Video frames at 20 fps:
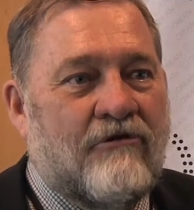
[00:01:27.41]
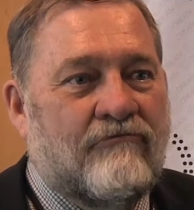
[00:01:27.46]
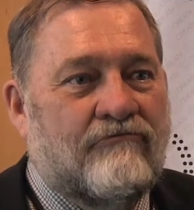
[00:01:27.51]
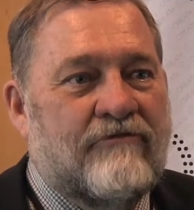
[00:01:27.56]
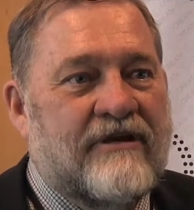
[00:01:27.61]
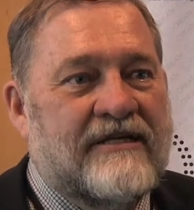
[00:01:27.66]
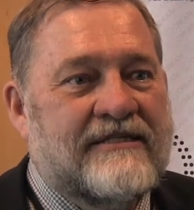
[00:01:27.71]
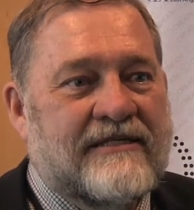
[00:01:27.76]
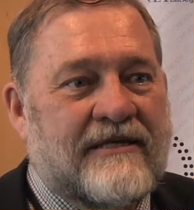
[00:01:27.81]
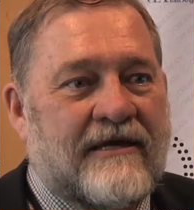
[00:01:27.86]

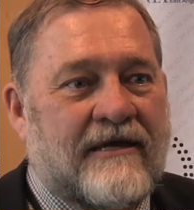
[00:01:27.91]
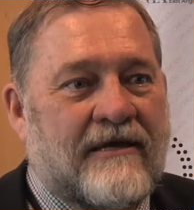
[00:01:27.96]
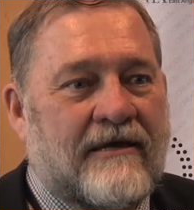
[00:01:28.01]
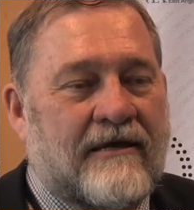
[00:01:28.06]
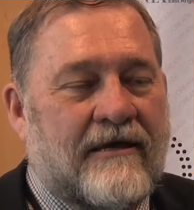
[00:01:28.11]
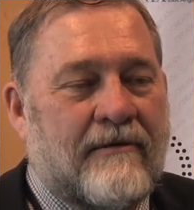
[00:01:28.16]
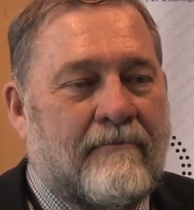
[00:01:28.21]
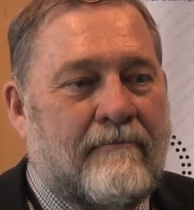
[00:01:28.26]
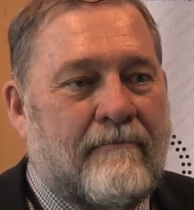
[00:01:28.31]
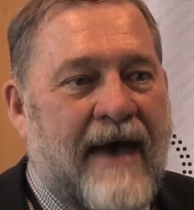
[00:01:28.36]
risk
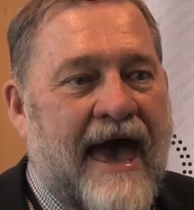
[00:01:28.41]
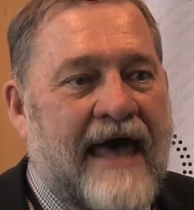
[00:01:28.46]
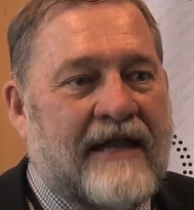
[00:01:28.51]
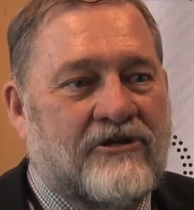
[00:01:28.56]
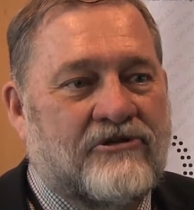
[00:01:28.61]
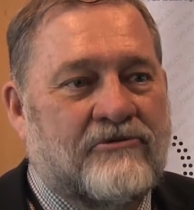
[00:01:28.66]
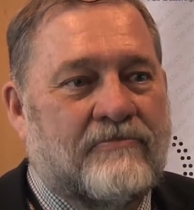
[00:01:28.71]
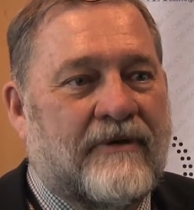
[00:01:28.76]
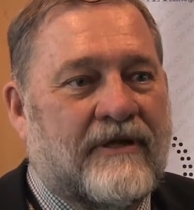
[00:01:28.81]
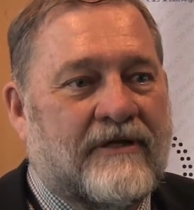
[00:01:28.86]

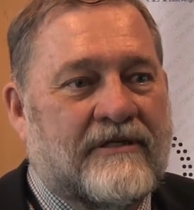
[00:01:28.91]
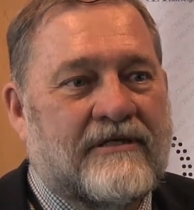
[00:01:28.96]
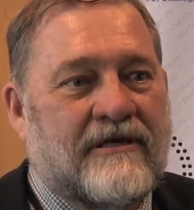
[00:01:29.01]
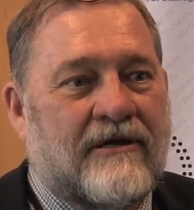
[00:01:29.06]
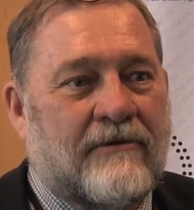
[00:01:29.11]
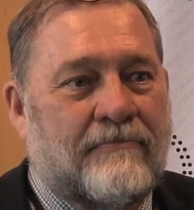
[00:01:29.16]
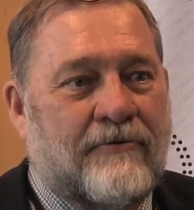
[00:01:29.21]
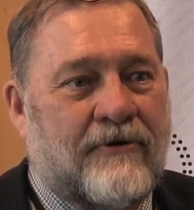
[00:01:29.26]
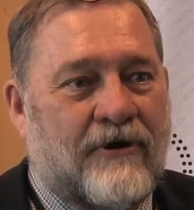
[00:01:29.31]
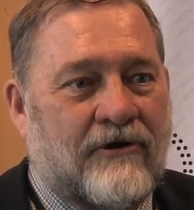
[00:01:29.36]
management
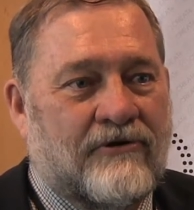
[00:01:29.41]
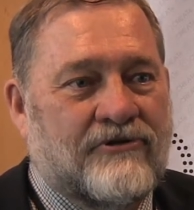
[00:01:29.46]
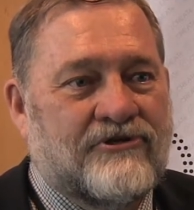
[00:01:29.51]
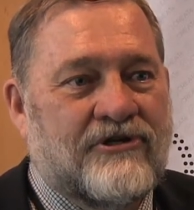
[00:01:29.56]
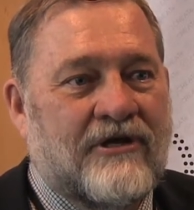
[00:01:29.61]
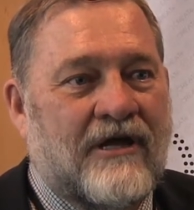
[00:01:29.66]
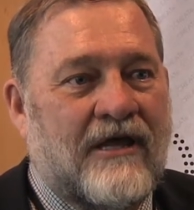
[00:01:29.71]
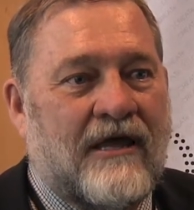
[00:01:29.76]
approach,